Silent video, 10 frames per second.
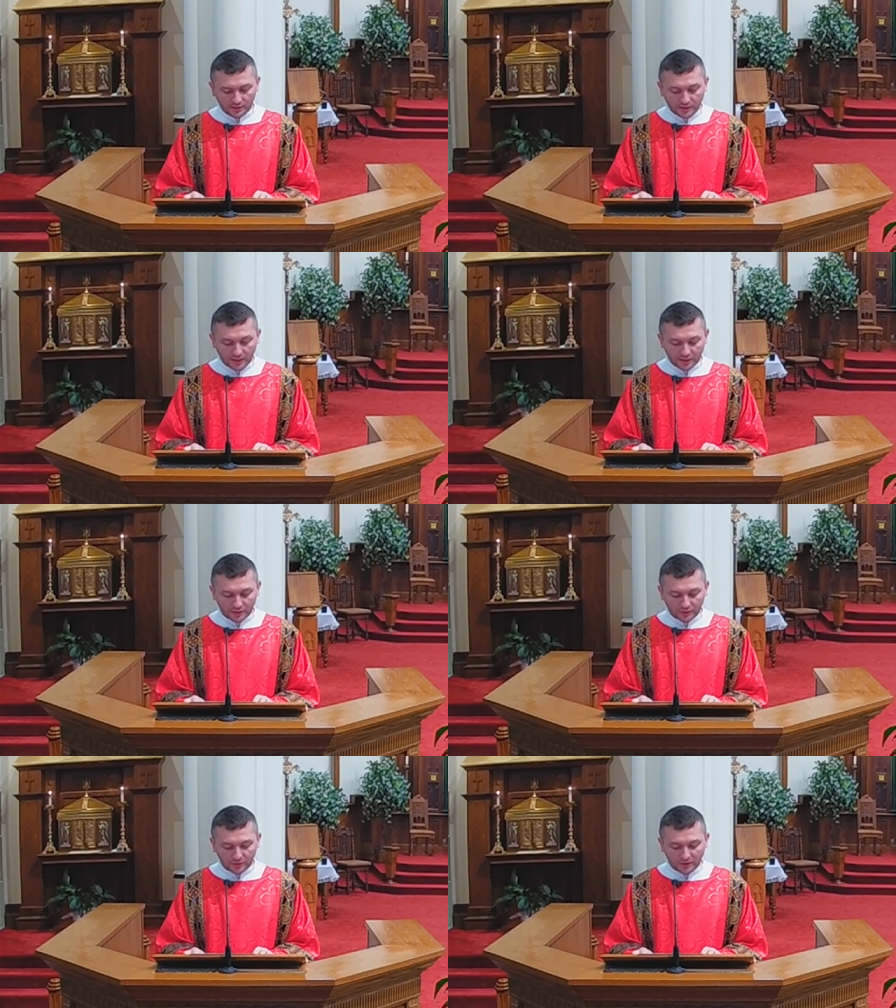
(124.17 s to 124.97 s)
God
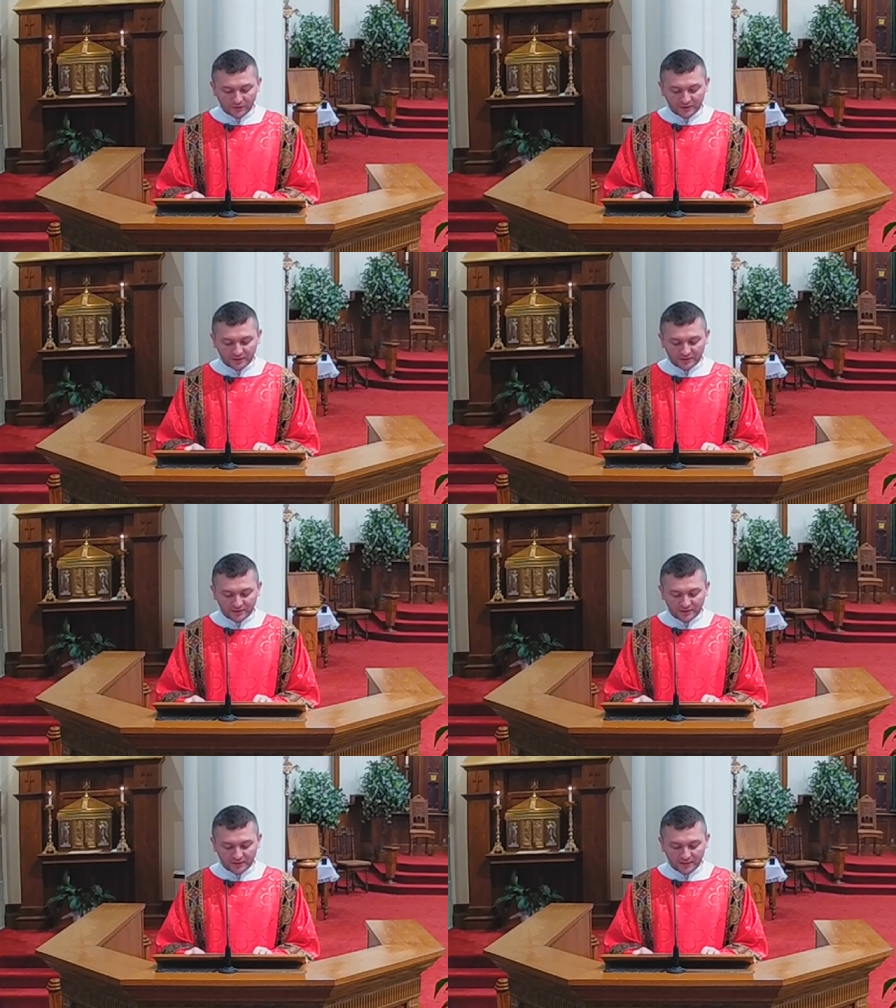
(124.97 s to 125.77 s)
who gives
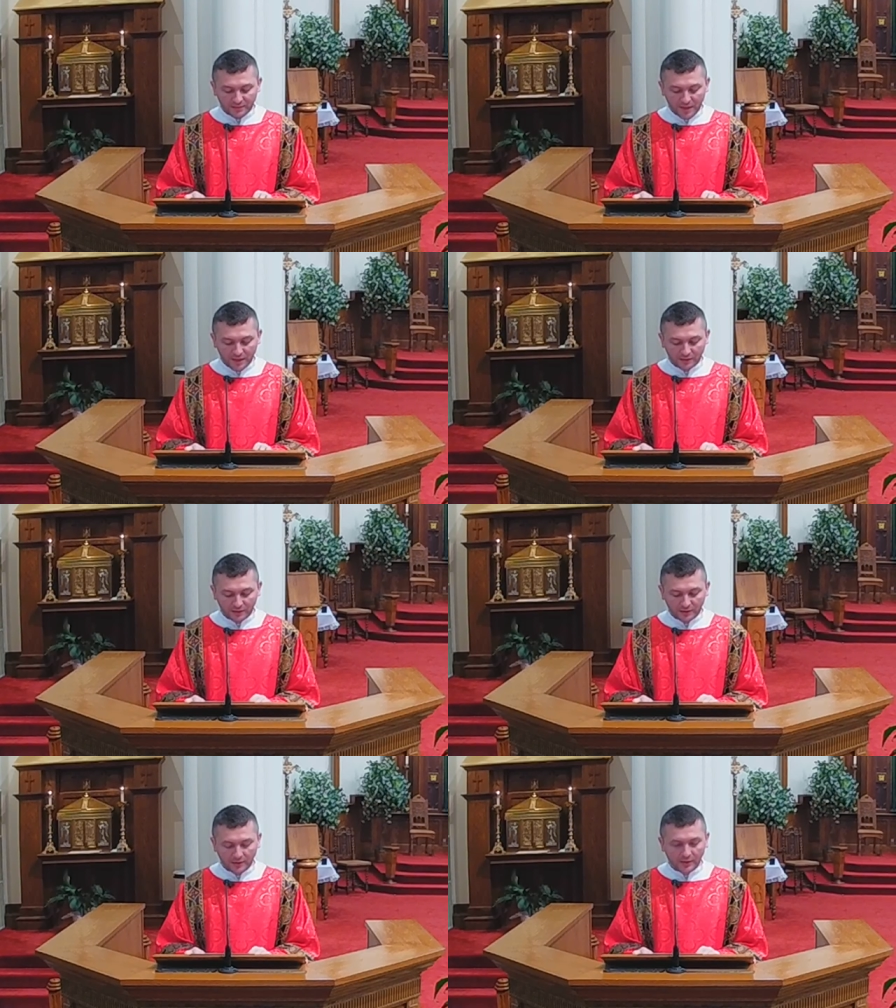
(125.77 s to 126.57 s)
us a
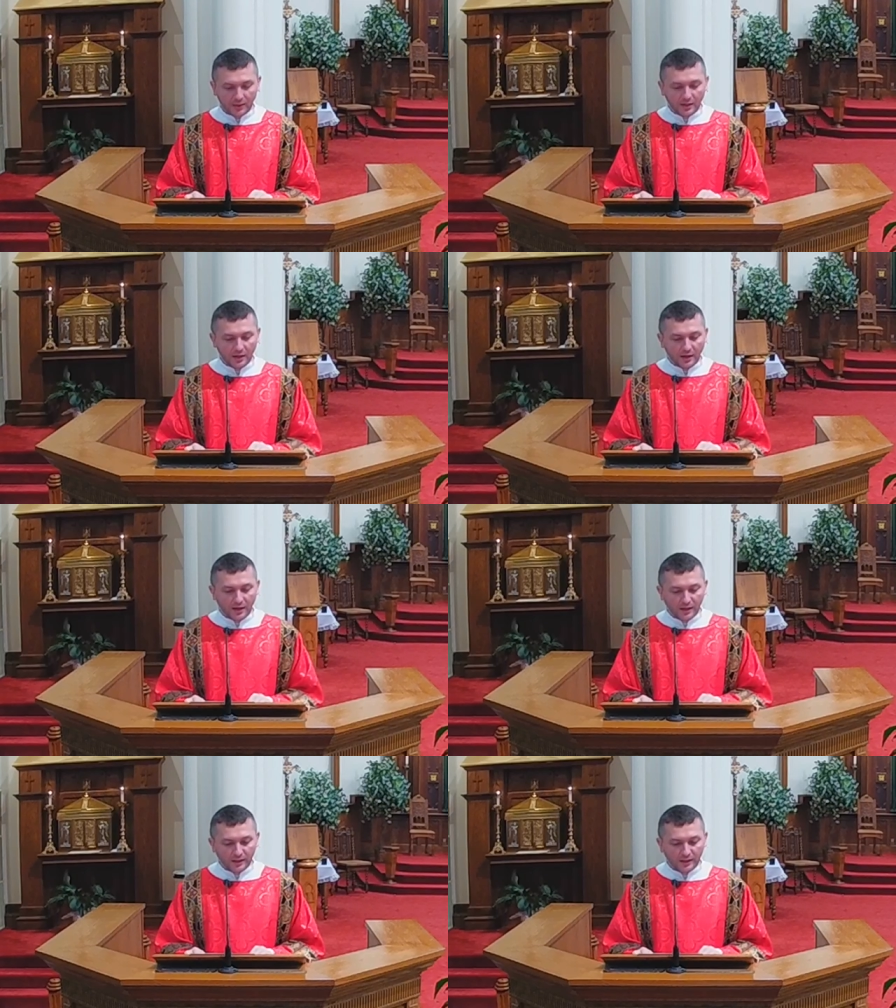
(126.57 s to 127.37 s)
man
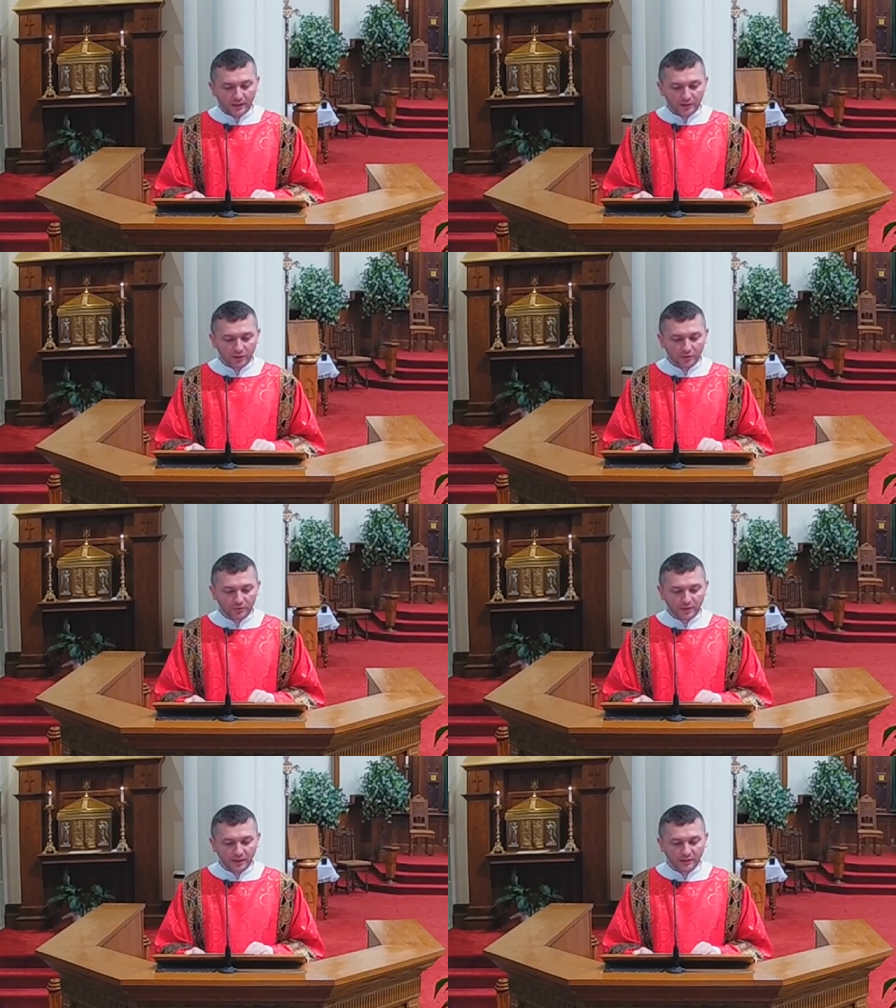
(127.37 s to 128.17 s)
a hand to
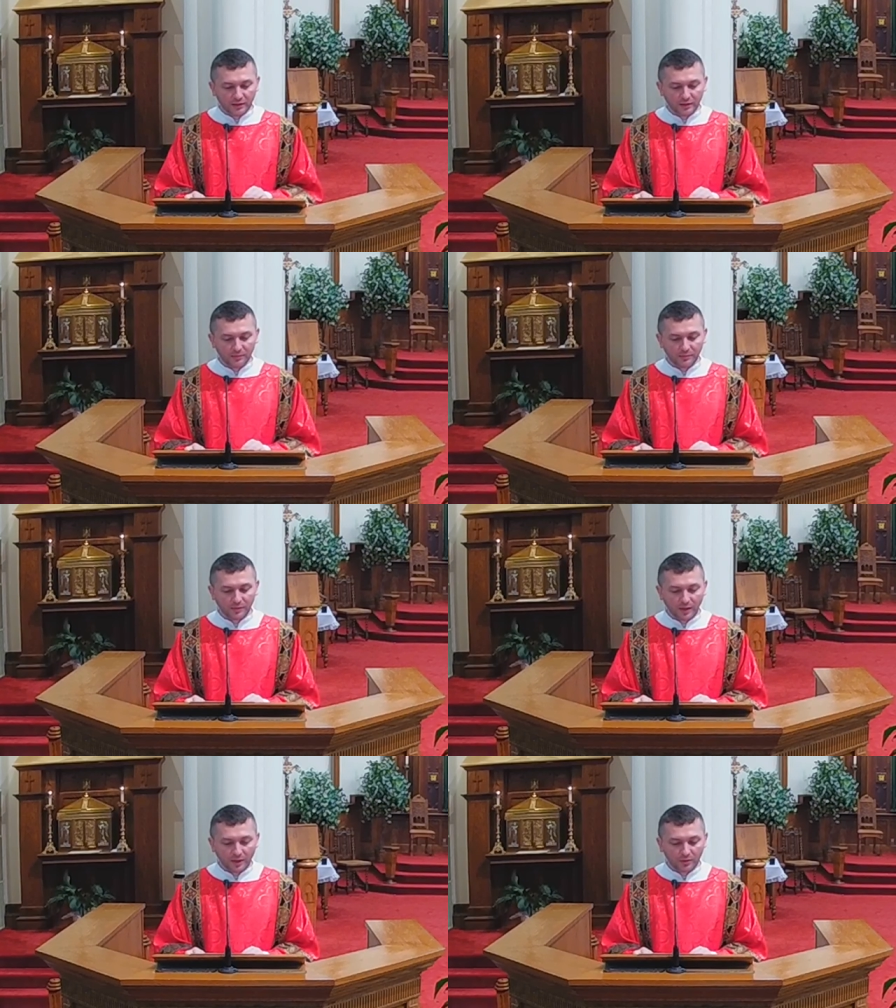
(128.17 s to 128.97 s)
get him
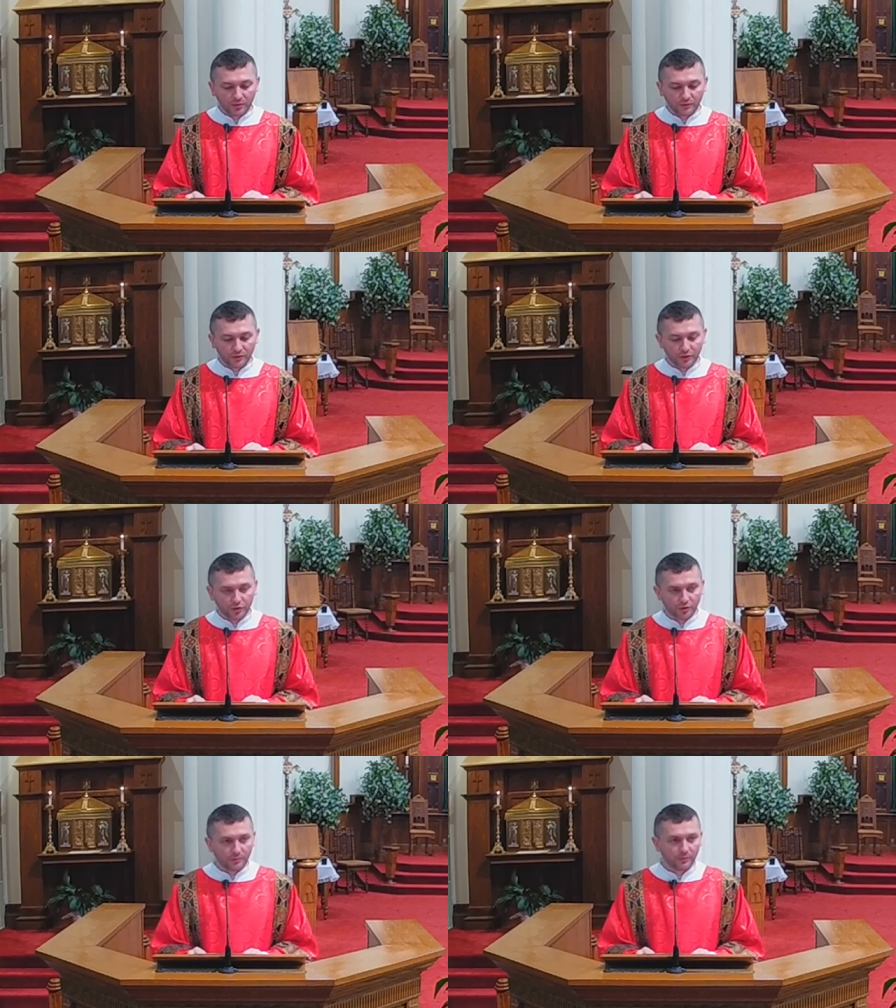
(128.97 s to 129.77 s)
out of the
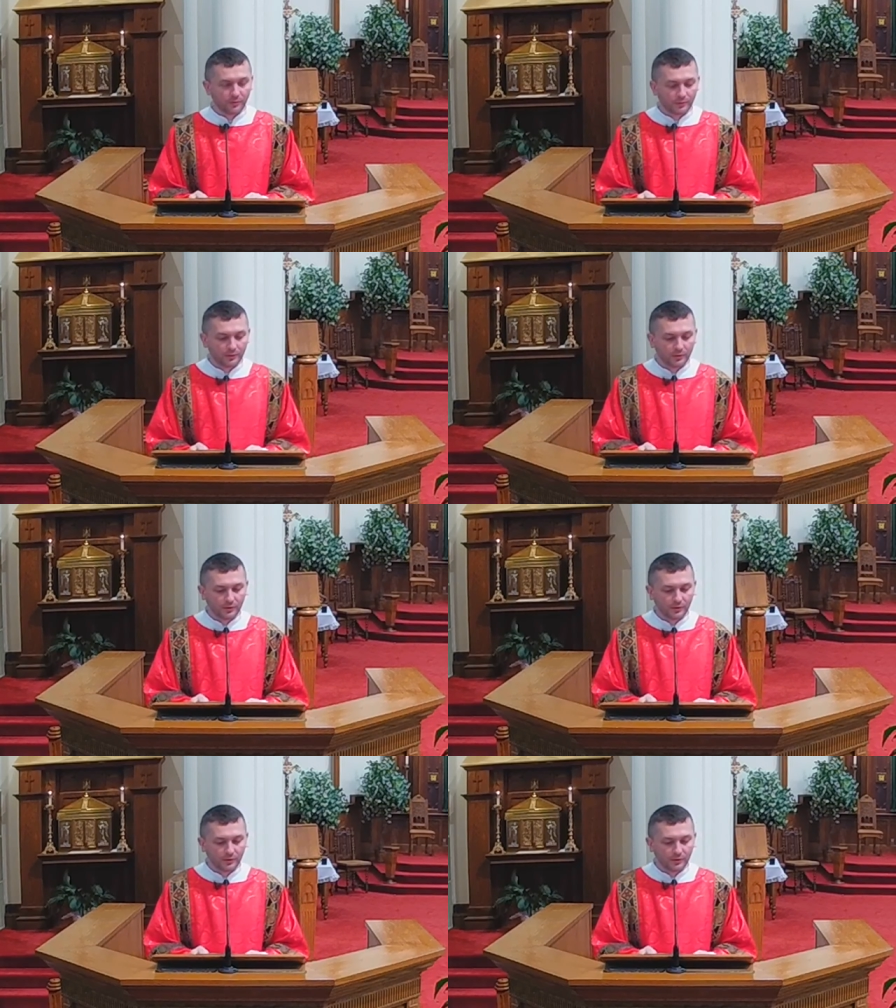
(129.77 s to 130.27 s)
trouble.